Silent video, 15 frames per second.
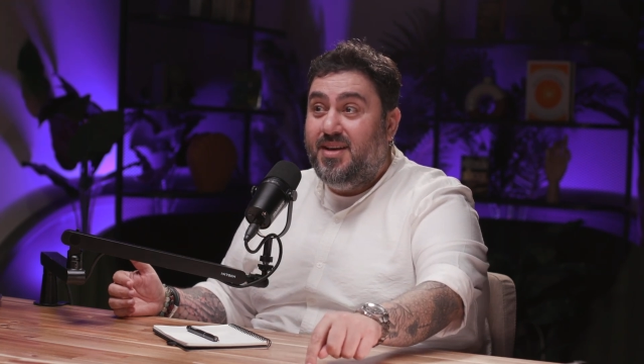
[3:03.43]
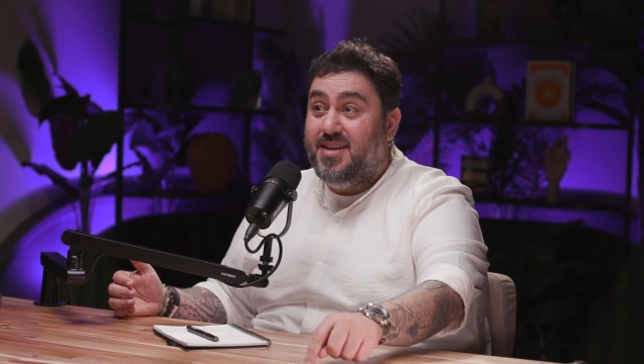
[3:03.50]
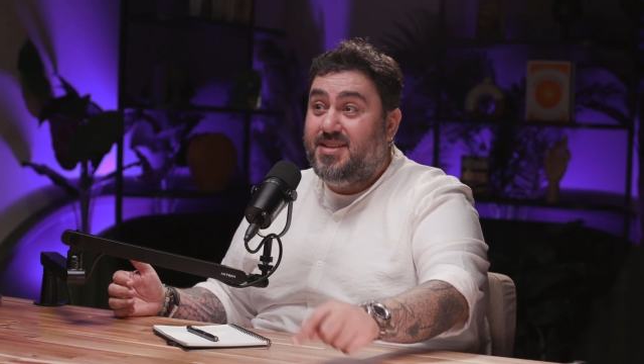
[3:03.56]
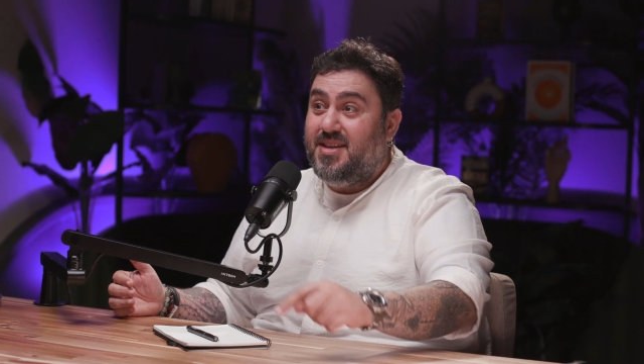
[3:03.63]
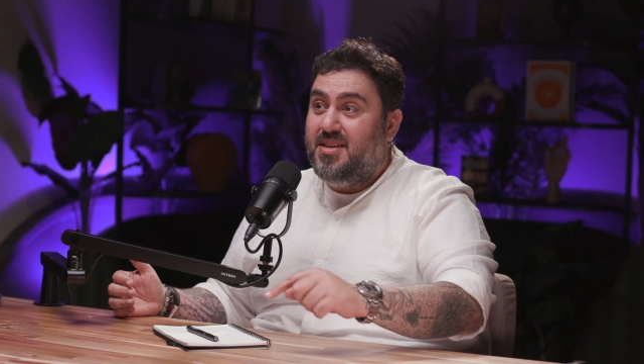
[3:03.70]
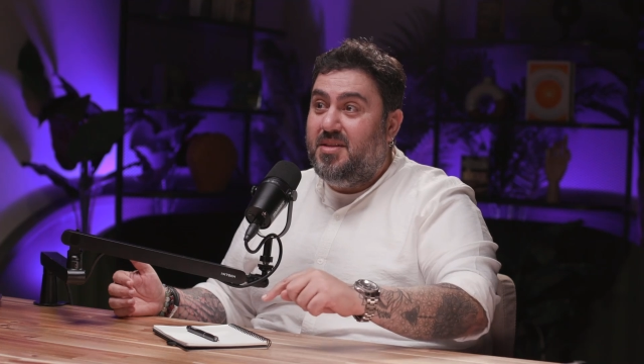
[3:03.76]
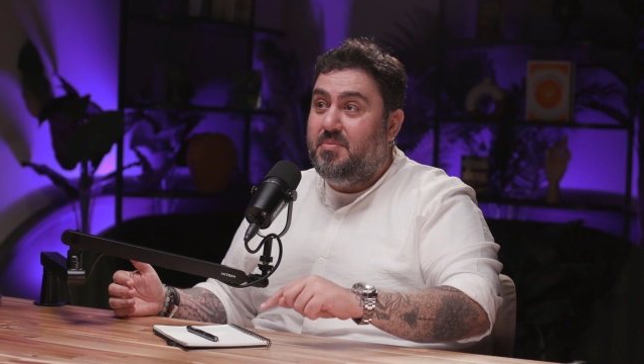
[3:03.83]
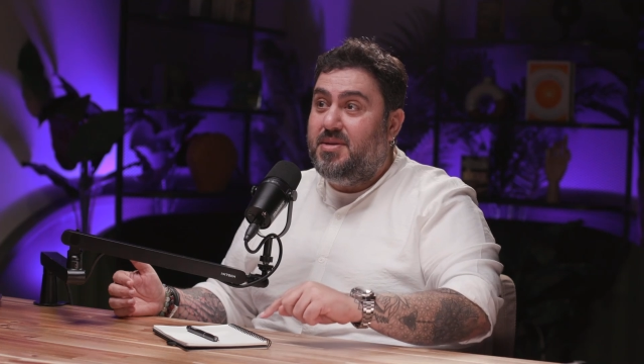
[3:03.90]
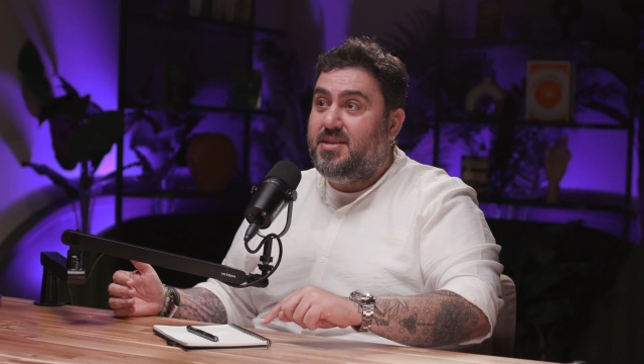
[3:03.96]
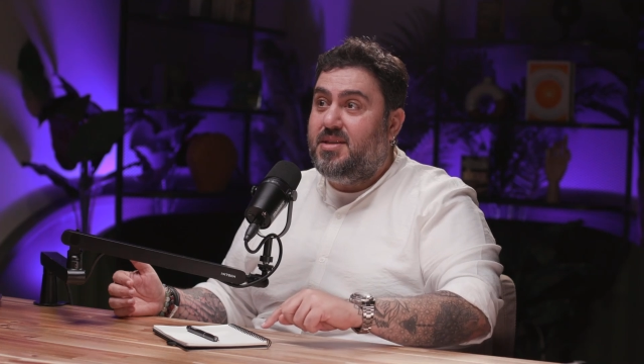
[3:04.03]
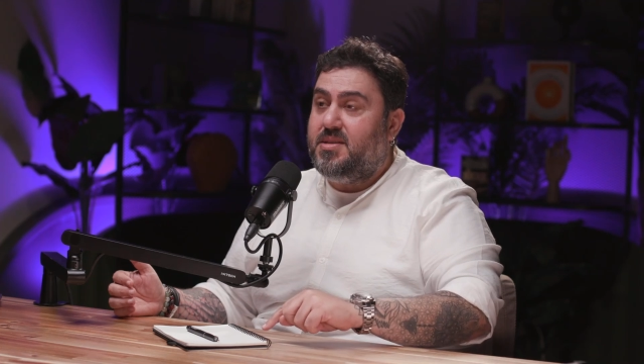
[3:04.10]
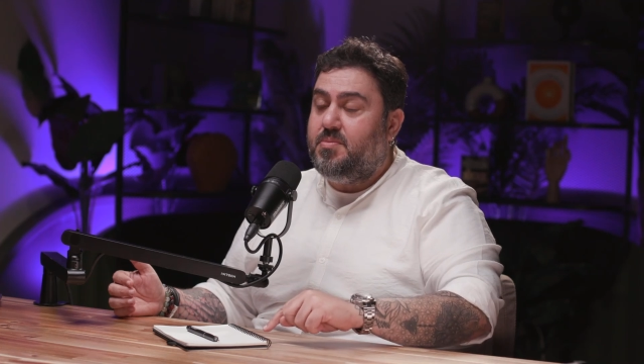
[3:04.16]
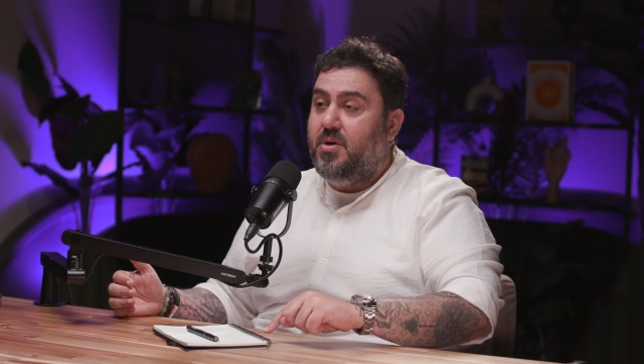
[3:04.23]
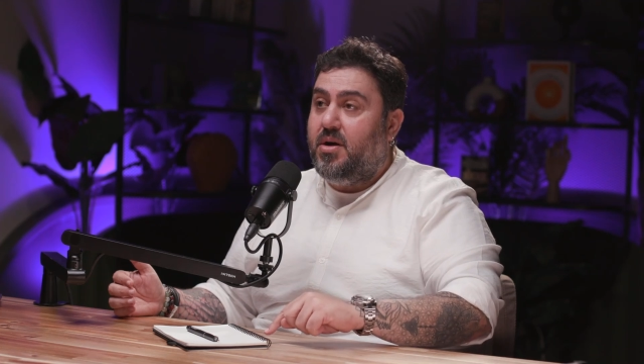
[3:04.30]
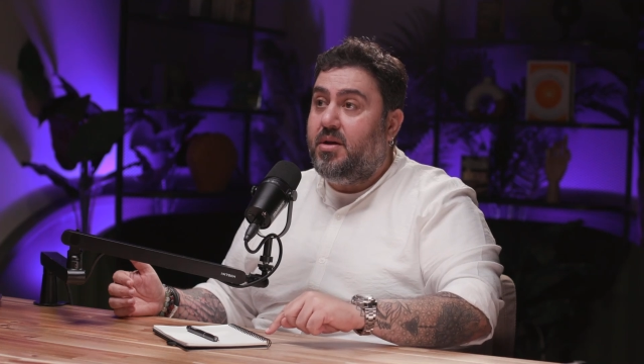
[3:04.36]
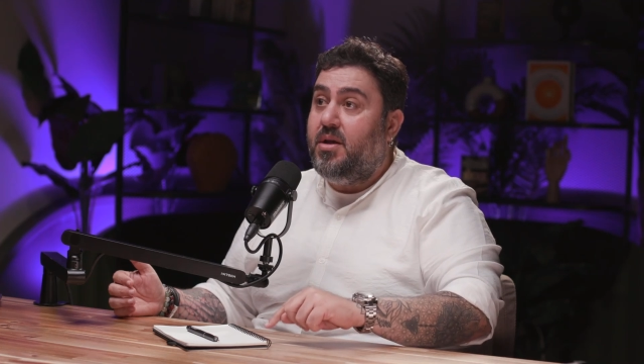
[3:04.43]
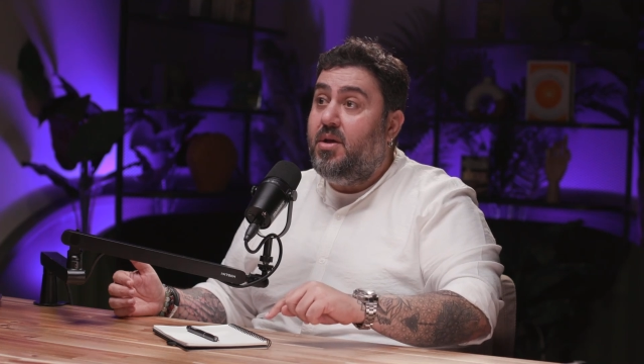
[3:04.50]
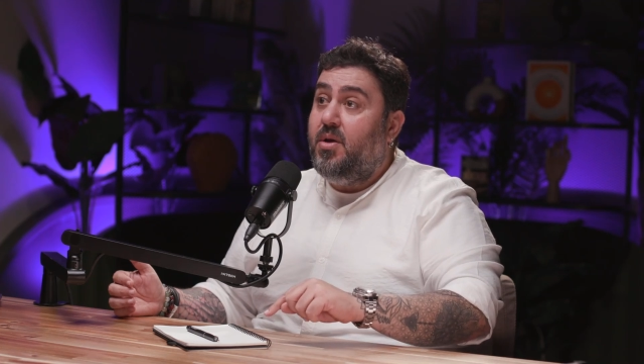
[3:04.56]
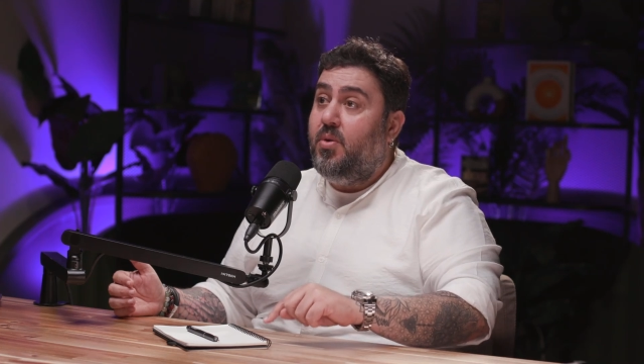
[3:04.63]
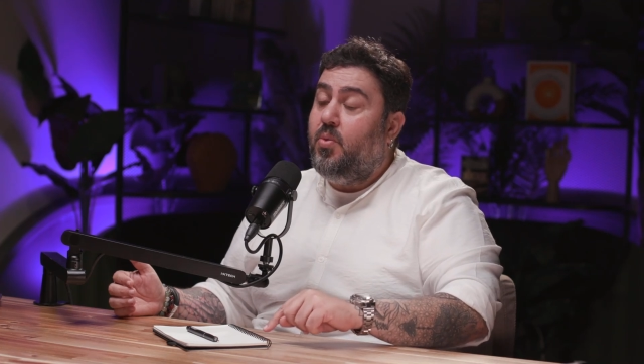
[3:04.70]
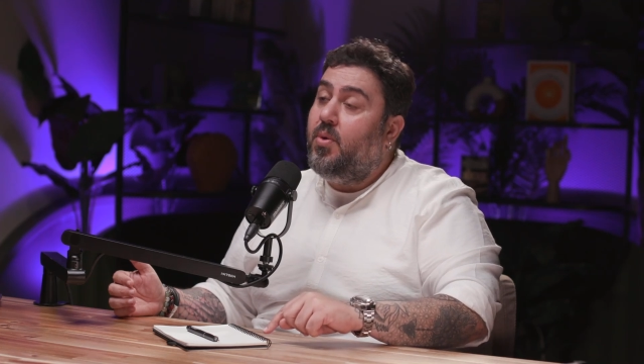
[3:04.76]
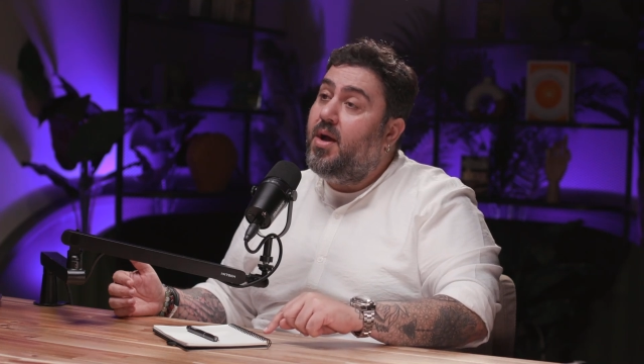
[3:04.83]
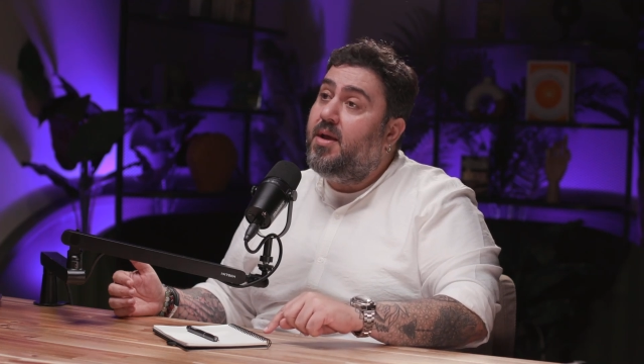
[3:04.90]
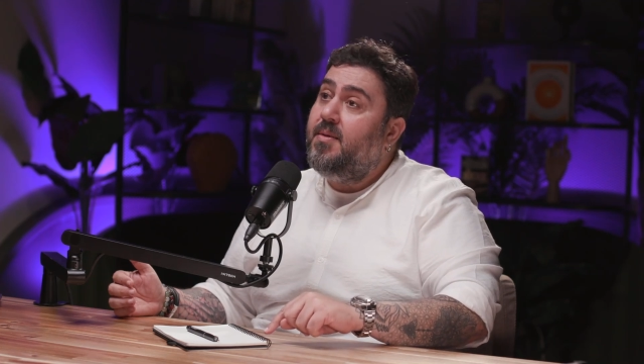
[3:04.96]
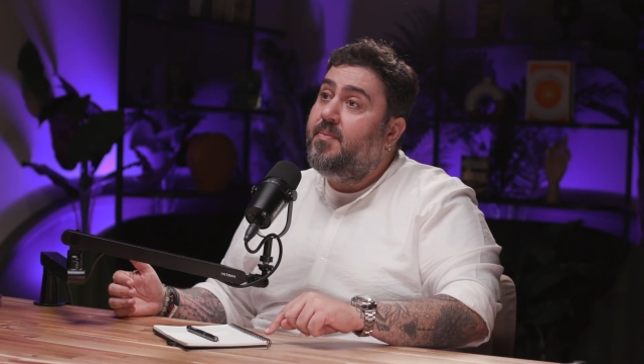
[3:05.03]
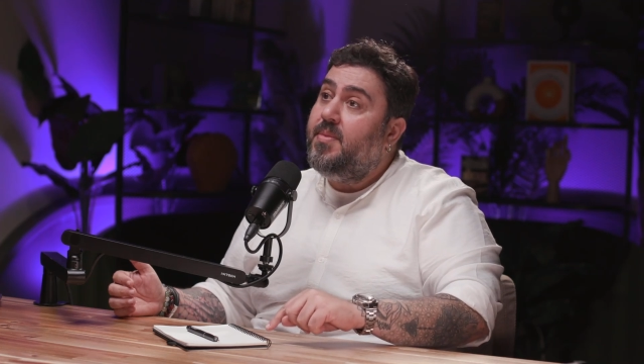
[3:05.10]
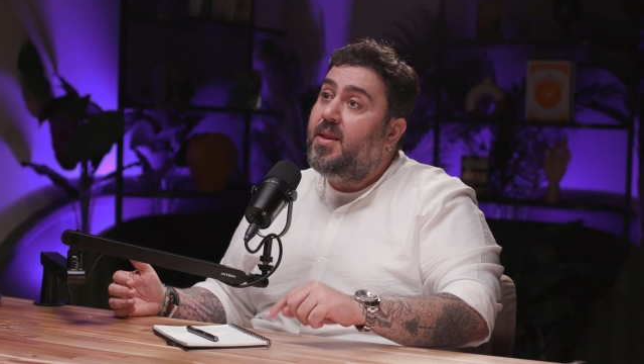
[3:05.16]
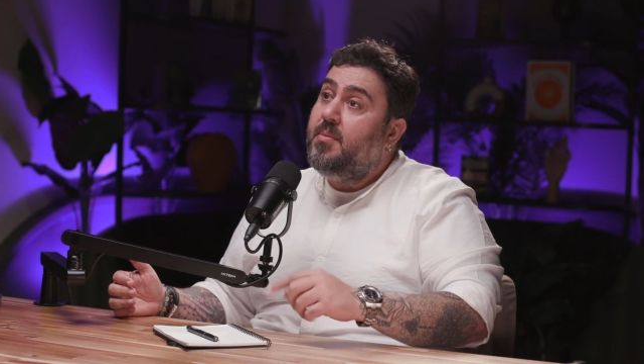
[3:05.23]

It's in the business park. Why?